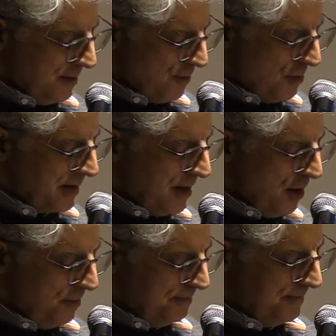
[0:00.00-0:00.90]
grown at
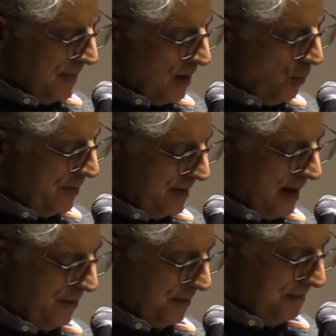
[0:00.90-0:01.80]
home with
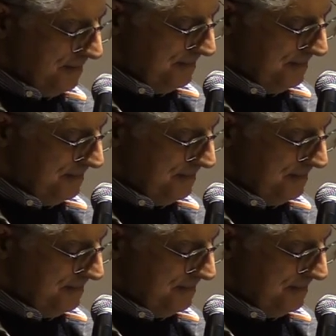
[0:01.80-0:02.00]
another.